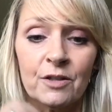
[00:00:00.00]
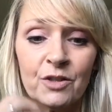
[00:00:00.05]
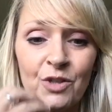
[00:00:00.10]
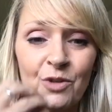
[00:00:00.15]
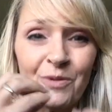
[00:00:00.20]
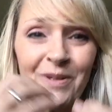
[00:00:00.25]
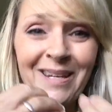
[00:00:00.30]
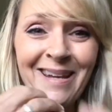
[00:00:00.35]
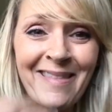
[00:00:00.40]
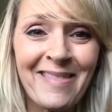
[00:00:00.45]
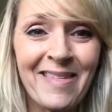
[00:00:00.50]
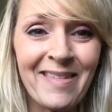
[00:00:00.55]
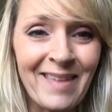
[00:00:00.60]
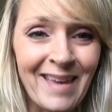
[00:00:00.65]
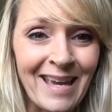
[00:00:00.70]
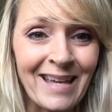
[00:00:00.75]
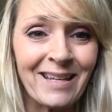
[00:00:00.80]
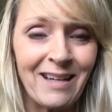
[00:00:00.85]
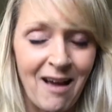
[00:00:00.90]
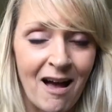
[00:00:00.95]
to
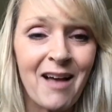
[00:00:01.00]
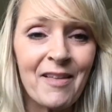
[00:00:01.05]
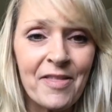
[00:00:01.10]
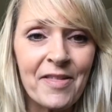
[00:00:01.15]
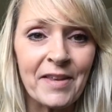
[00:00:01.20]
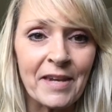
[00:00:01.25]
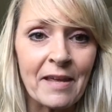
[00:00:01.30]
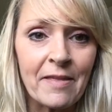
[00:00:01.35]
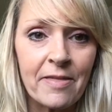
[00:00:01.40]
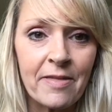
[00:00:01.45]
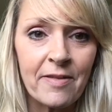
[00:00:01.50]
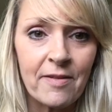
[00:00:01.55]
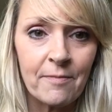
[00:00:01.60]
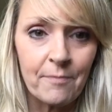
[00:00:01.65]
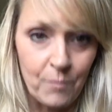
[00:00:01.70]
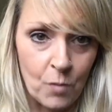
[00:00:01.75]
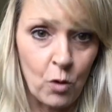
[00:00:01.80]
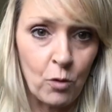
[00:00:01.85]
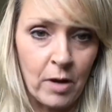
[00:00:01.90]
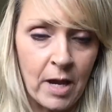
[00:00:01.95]
enunciate
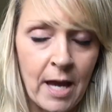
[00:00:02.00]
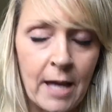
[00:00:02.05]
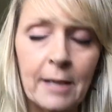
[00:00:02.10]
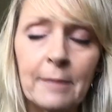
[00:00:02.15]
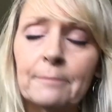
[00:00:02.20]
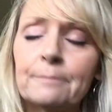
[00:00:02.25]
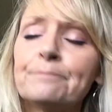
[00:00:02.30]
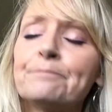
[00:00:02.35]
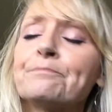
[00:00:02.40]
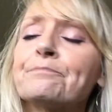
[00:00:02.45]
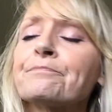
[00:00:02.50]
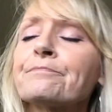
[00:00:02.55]
consonants, okay?